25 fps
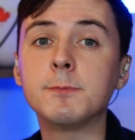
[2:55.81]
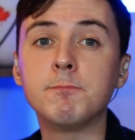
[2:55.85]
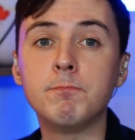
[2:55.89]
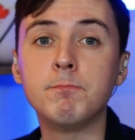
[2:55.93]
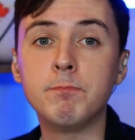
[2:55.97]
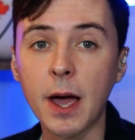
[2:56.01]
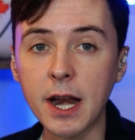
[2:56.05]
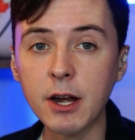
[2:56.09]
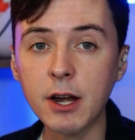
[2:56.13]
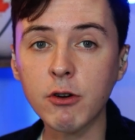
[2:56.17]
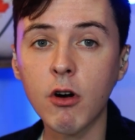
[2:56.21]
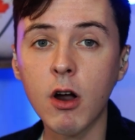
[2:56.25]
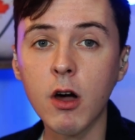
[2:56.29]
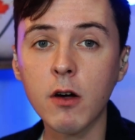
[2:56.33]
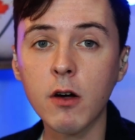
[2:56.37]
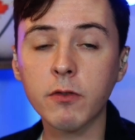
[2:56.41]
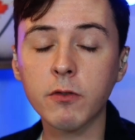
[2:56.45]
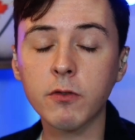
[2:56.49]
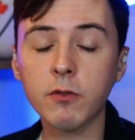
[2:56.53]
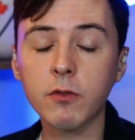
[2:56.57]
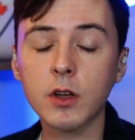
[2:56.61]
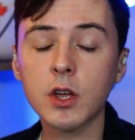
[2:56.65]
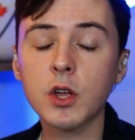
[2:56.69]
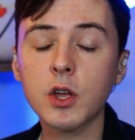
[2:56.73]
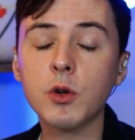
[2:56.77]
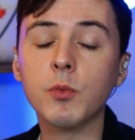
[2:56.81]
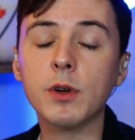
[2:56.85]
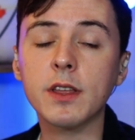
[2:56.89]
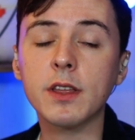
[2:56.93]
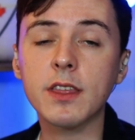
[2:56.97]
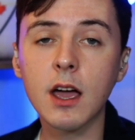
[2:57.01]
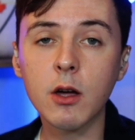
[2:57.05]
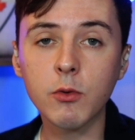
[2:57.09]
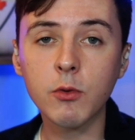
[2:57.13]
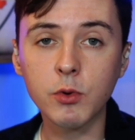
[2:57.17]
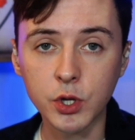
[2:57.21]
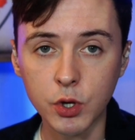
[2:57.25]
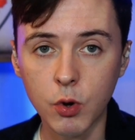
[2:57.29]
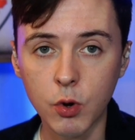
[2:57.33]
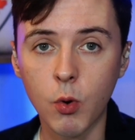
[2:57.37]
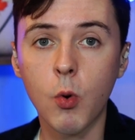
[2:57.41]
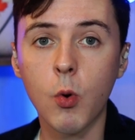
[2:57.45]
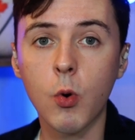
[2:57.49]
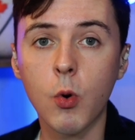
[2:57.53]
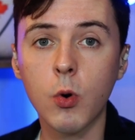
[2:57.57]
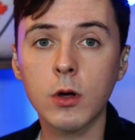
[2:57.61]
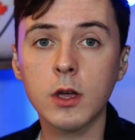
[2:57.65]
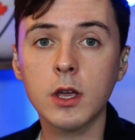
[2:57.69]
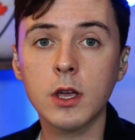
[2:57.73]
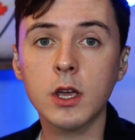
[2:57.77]
better off without
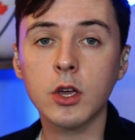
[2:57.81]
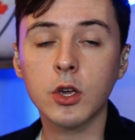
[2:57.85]
your